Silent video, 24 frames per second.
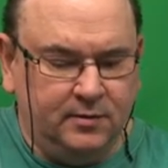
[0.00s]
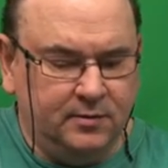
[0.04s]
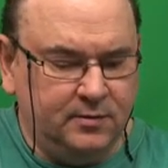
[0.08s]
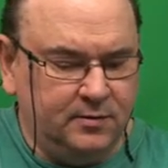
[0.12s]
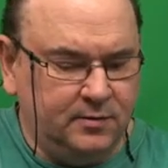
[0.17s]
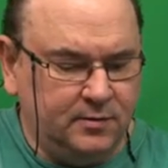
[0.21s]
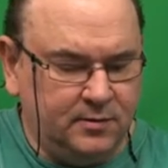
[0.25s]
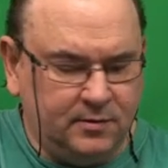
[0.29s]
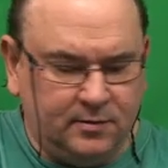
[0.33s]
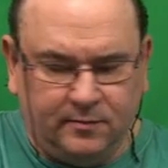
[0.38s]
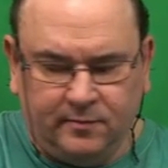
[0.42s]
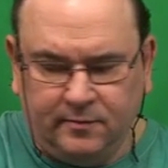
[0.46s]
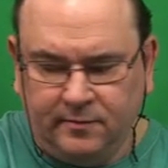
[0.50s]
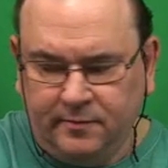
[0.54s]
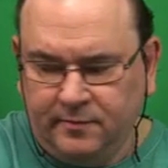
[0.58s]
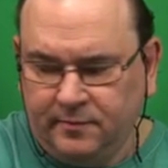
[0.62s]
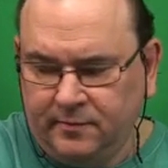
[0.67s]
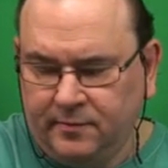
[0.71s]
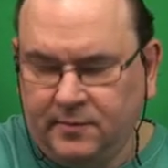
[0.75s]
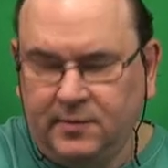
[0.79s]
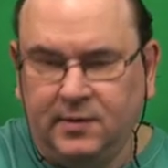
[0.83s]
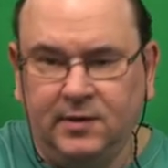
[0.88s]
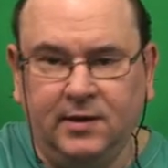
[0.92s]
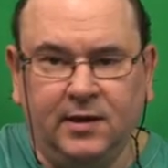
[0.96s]
um,
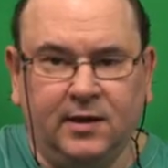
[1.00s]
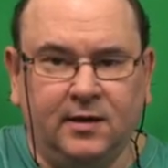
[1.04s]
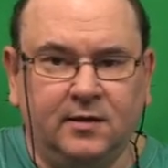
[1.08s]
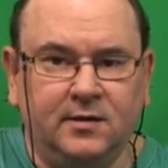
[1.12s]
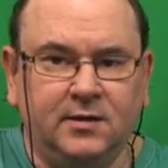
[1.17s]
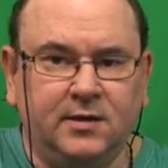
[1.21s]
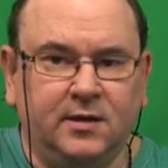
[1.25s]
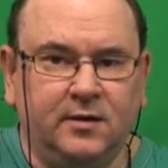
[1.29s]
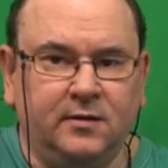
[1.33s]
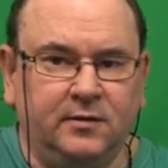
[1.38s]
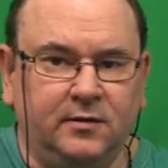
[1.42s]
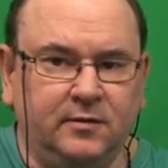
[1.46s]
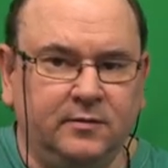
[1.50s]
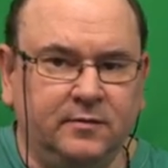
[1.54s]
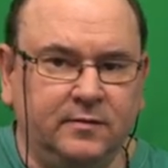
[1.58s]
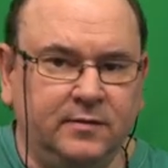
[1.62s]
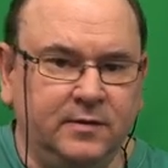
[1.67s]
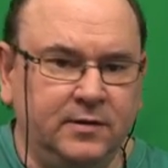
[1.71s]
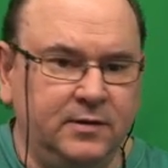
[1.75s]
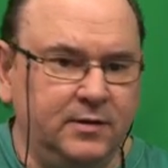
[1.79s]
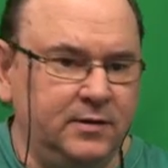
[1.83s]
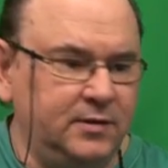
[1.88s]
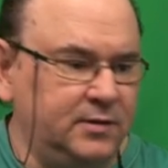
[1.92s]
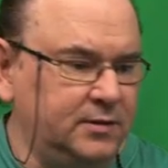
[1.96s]
yeah, download
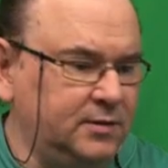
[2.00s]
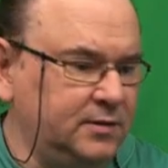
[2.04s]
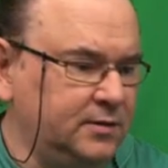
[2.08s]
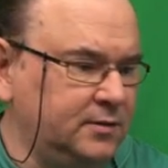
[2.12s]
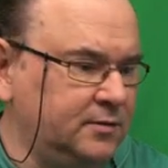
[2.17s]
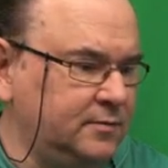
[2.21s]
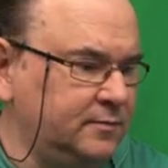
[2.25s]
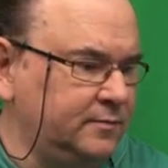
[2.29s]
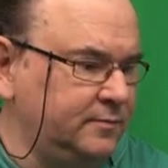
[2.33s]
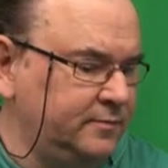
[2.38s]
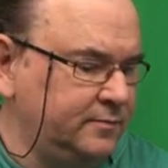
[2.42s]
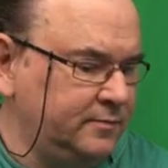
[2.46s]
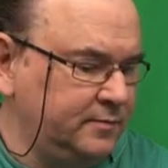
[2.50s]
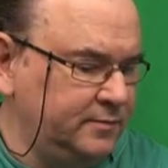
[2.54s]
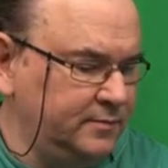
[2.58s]
the um,